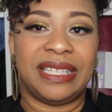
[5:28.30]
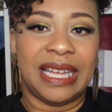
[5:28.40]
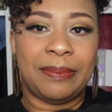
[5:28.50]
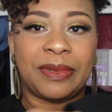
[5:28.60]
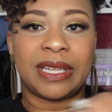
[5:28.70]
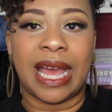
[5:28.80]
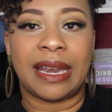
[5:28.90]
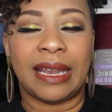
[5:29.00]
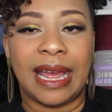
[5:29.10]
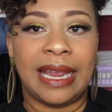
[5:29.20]
zipped
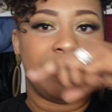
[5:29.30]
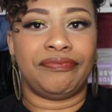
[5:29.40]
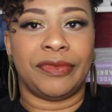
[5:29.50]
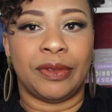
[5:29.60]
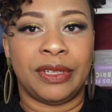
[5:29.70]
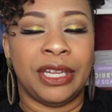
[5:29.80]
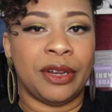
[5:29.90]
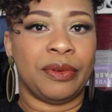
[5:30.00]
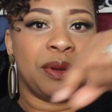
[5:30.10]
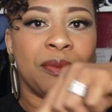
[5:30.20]
kind of like, you
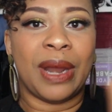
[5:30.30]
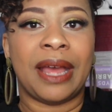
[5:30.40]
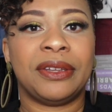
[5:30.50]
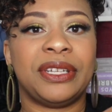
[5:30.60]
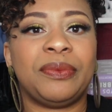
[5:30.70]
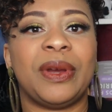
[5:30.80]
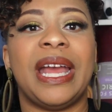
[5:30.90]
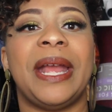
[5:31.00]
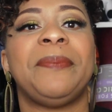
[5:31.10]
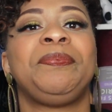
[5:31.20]
know, in a rounded
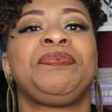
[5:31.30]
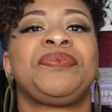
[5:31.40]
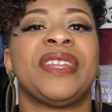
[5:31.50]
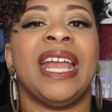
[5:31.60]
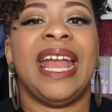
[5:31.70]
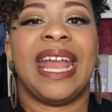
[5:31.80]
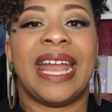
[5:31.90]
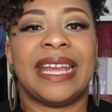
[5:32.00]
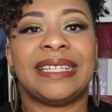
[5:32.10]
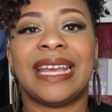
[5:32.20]
way,
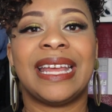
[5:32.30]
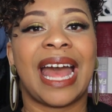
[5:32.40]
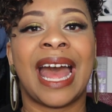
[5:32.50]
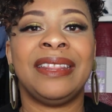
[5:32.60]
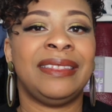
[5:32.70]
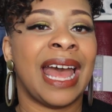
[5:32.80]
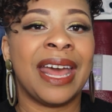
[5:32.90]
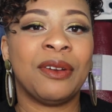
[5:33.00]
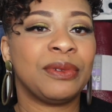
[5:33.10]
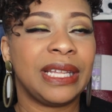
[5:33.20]
and I
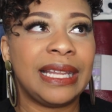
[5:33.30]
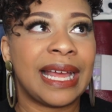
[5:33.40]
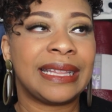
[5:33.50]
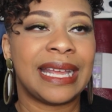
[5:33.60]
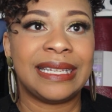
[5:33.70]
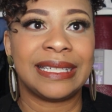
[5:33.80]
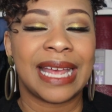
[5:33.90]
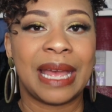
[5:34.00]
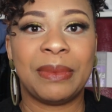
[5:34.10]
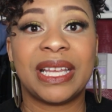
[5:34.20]
don't really like that
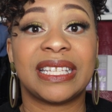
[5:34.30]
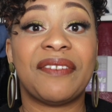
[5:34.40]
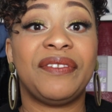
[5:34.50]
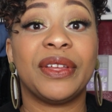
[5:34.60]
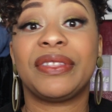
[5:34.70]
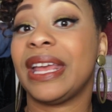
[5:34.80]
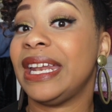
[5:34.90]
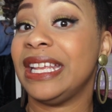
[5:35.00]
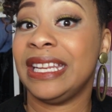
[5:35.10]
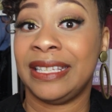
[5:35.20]
design because I feel
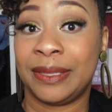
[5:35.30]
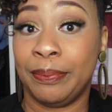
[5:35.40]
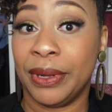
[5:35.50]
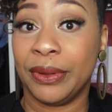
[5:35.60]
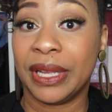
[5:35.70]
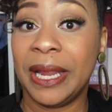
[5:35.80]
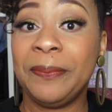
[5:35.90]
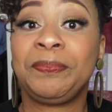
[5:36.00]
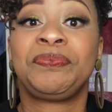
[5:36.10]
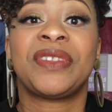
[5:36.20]
that it's
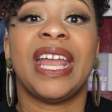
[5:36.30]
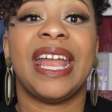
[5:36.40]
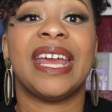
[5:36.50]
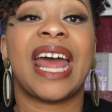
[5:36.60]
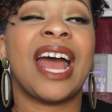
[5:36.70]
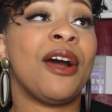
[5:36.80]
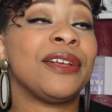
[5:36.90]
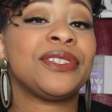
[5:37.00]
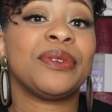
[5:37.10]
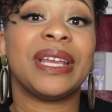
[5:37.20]
bulky, and I
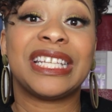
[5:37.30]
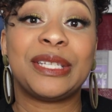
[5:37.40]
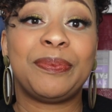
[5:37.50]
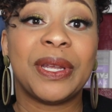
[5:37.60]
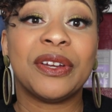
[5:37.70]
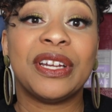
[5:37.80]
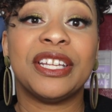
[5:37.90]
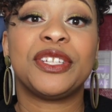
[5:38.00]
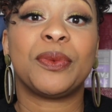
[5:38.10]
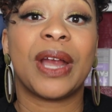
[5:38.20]
also
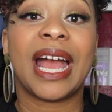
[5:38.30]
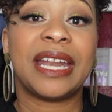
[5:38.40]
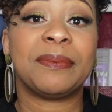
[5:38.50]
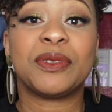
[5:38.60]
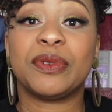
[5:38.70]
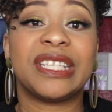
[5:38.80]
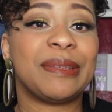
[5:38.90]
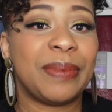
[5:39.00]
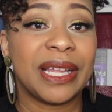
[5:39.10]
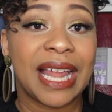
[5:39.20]
experienced where items would
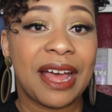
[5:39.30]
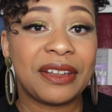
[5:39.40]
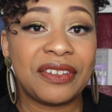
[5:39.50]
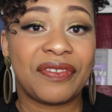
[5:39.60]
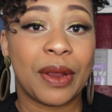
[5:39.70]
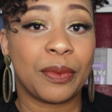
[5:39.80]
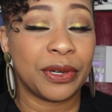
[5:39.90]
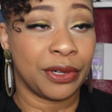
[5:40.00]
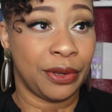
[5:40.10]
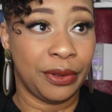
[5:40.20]
spill out if I
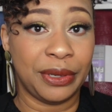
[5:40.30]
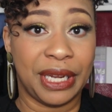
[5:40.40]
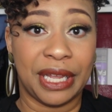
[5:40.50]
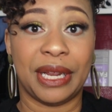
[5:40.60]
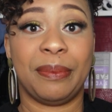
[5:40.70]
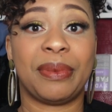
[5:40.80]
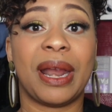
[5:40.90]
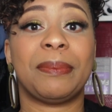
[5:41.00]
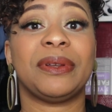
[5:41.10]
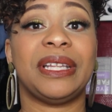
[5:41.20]
weren't holding it up
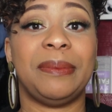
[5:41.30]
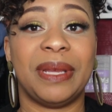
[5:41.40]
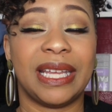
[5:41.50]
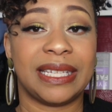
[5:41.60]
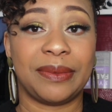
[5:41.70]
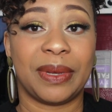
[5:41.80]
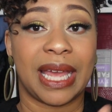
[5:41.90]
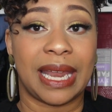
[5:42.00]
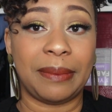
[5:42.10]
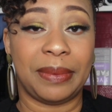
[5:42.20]
properly because it would
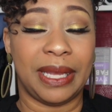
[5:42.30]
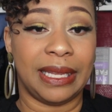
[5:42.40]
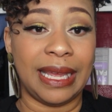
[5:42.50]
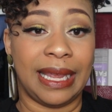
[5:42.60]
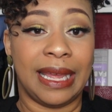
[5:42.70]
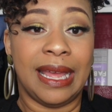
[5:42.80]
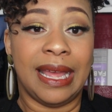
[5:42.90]
kind of be like